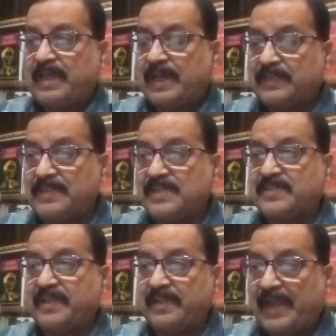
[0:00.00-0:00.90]

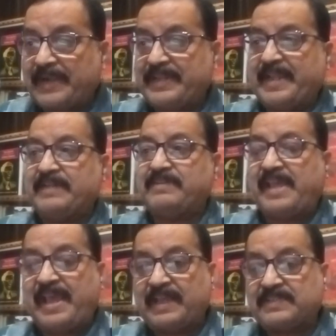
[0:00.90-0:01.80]
Others regard it
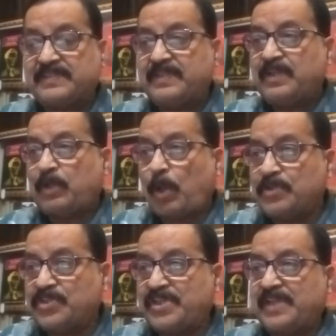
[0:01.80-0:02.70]
as
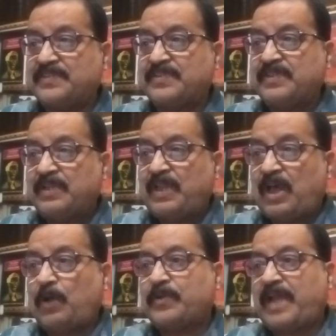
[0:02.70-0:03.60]
conscious
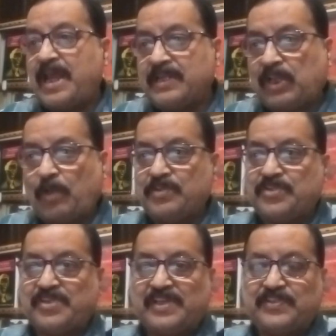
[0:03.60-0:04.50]
or
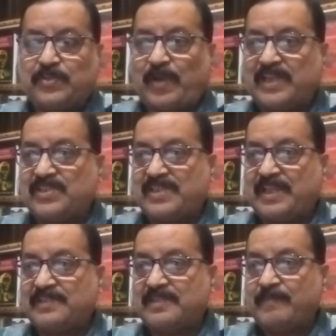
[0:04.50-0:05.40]
unconscious
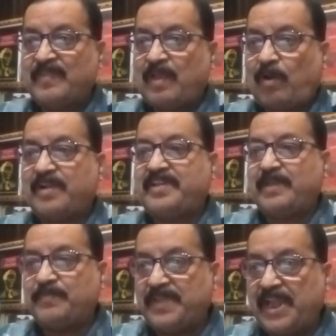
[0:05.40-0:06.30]
choices or
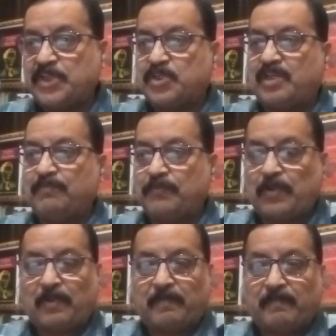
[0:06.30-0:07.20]
deviation
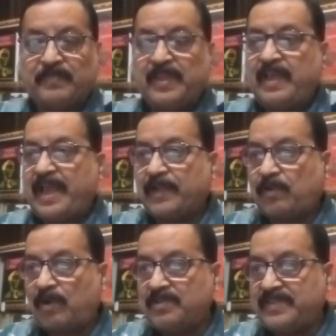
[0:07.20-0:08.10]
from a
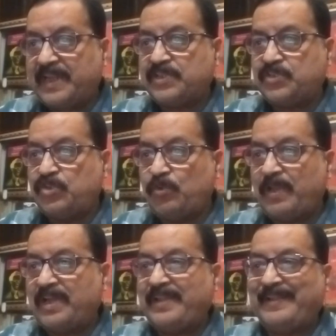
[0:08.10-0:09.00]

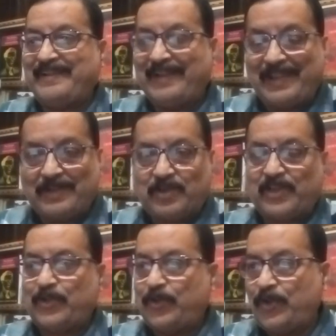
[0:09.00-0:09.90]
contextually
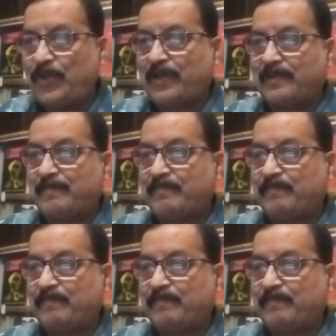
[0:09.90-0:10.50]
related norm.